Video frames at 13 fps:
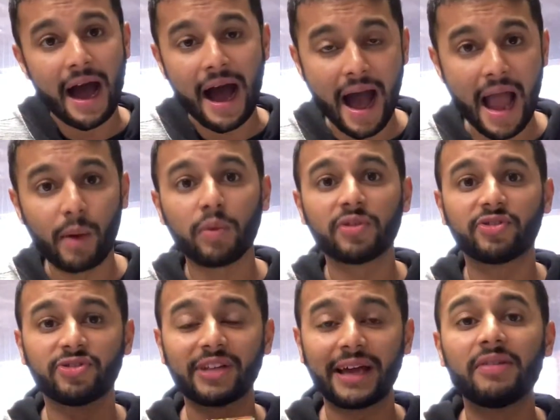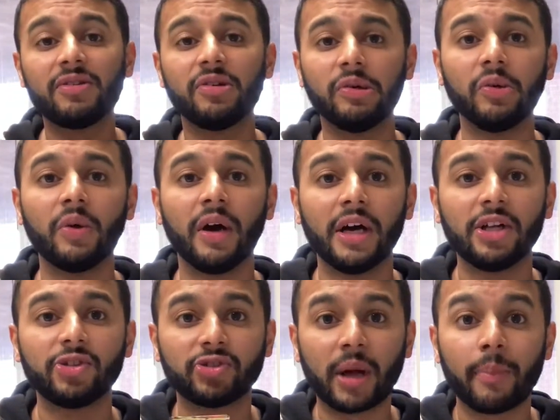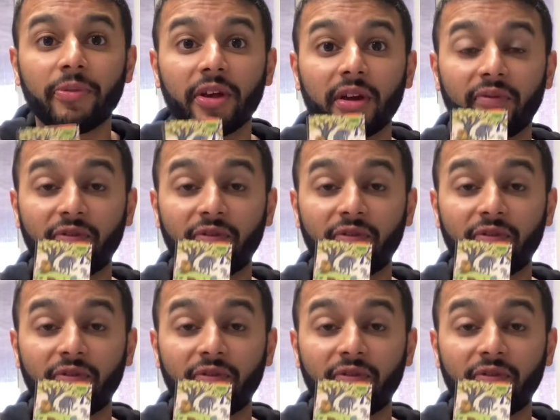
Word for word: I will send you something